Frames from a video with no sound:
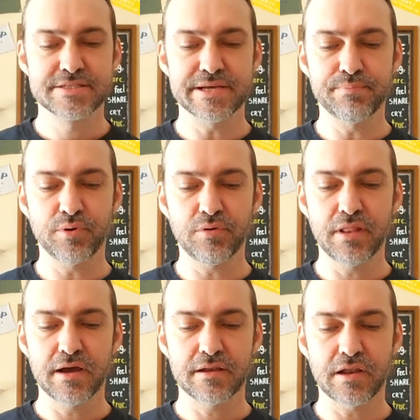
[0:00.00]

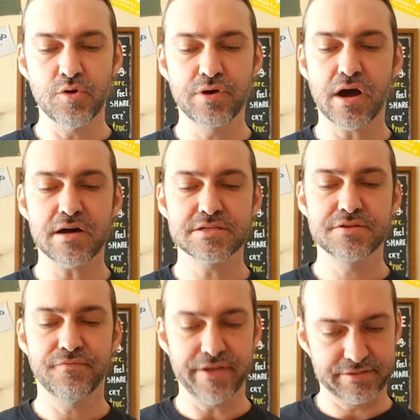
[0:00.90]
Simple,
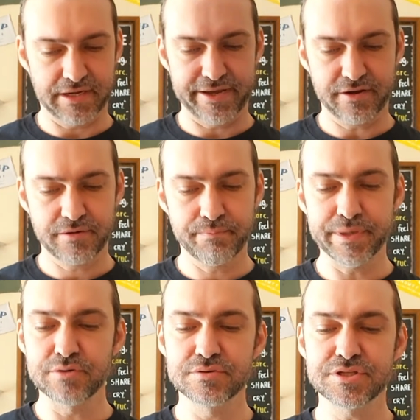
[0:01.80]
low-cost ventilator
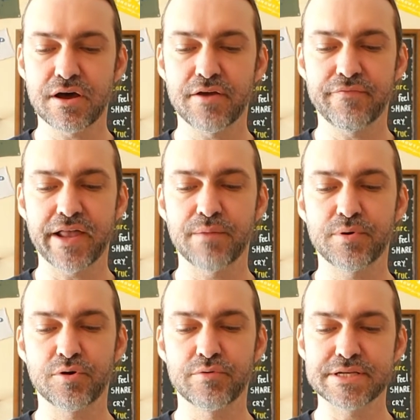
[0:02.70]
builds on
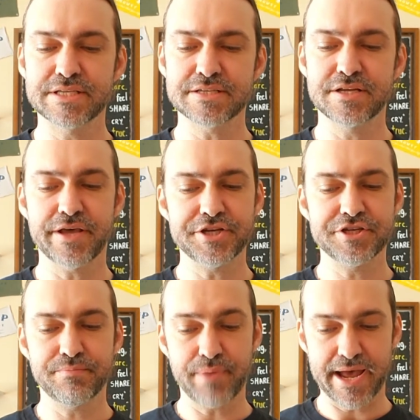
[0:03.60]
available
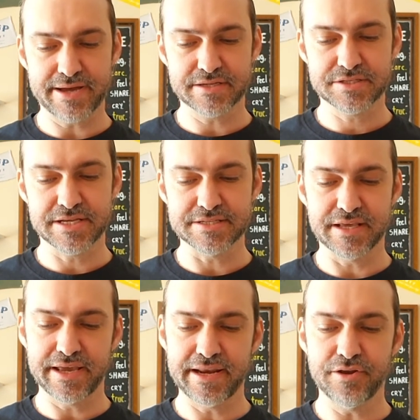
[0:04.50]
resuscitation bags is the
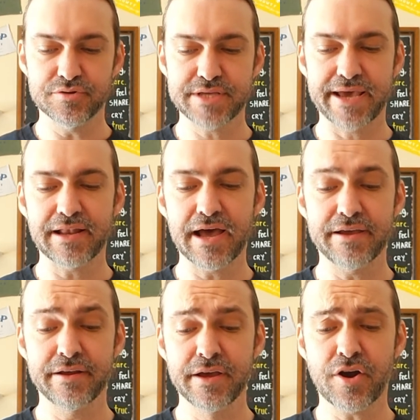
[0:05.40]
Giddy News
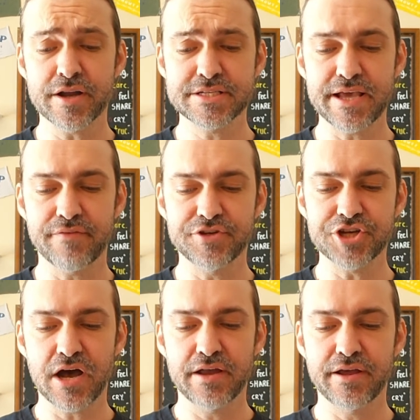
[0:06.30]
headline, courtesy of
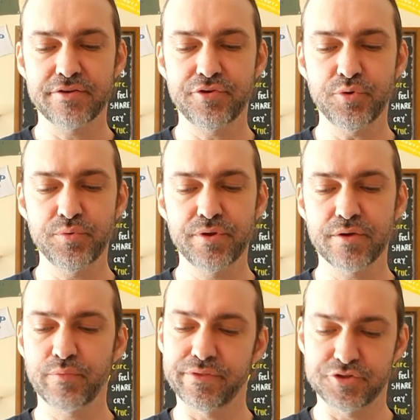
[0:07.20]
John
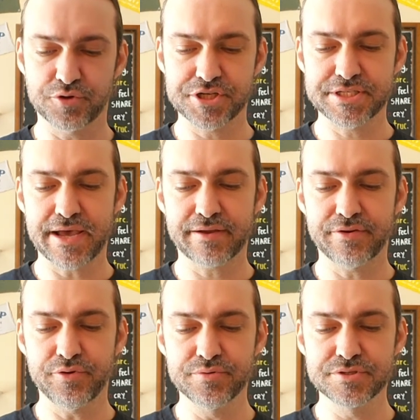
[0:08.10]
Toon with Georgia Tech
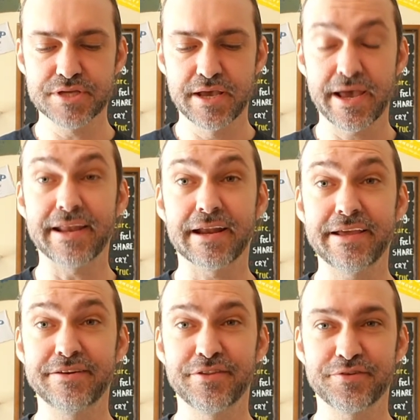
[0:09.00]
News, and a
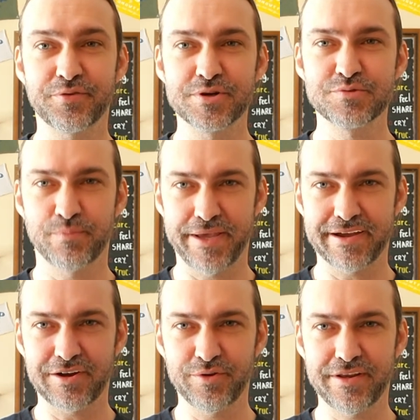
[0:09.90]
link to the source will be
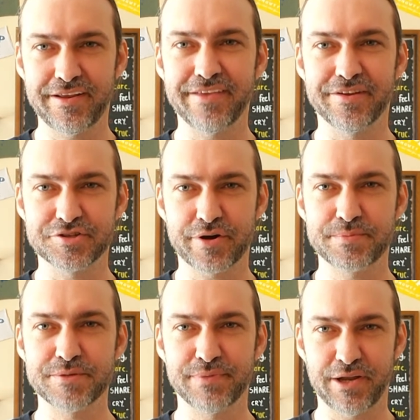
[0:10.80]
included in the
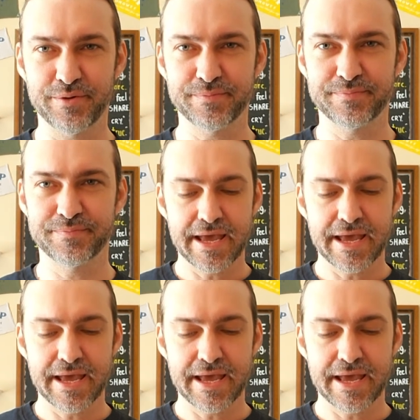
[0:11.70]
description below.